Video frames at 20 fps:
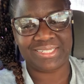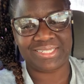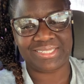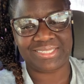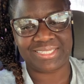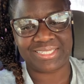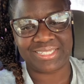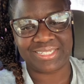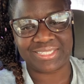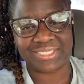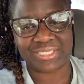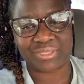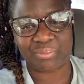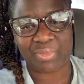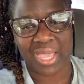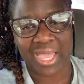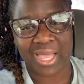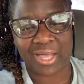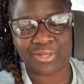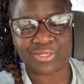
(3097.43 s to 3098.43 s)
to see the
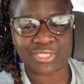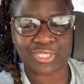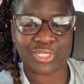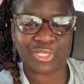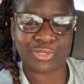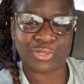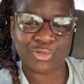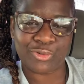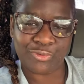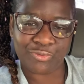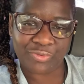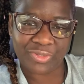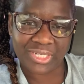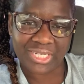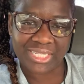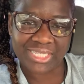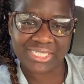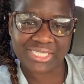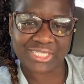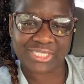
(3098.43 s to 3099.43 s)
smiles and the
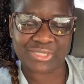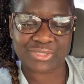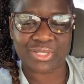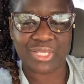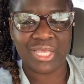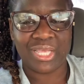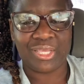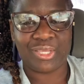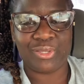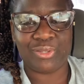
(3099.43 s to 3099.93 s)
goofinesses,